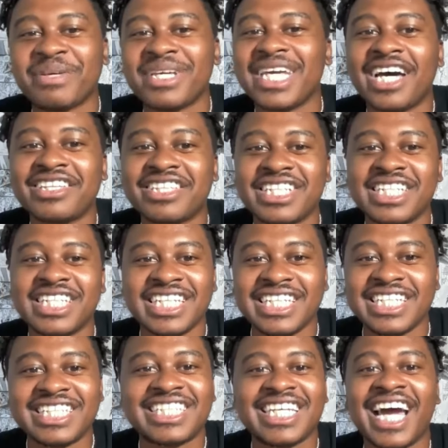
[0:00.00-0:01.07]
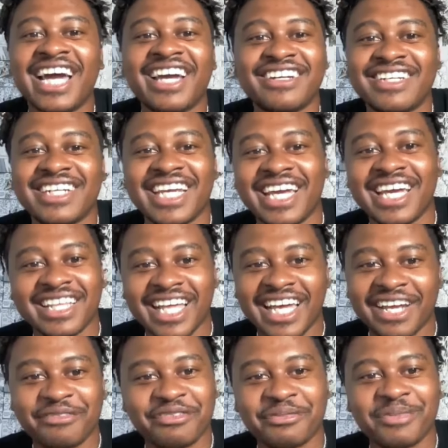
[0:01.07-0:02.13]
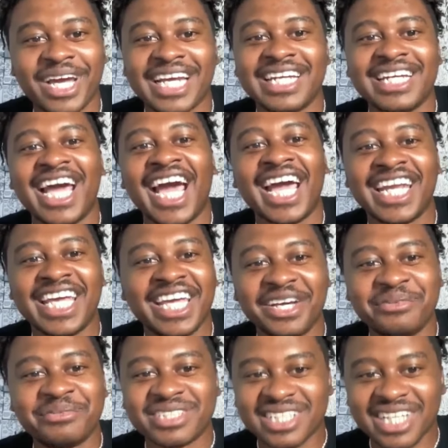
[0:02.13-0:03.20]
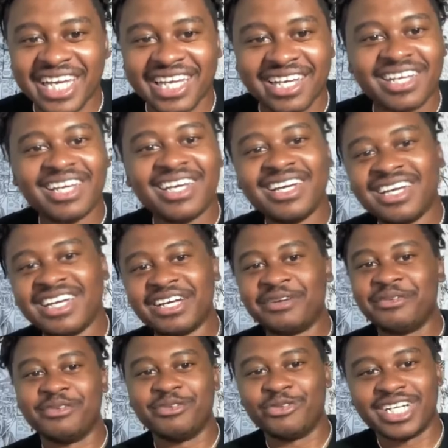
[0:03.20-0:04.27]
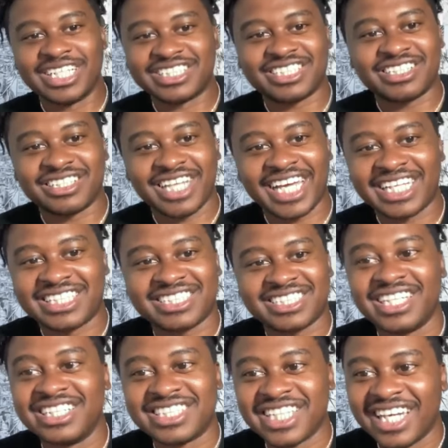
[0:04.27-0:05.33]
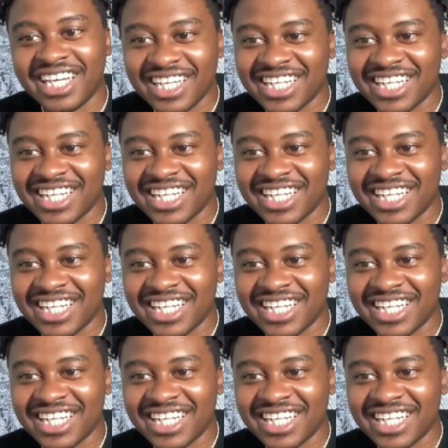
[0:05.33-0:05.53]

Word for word: be out there the entire day, like from like 9 a.m. to like when it's like sunset.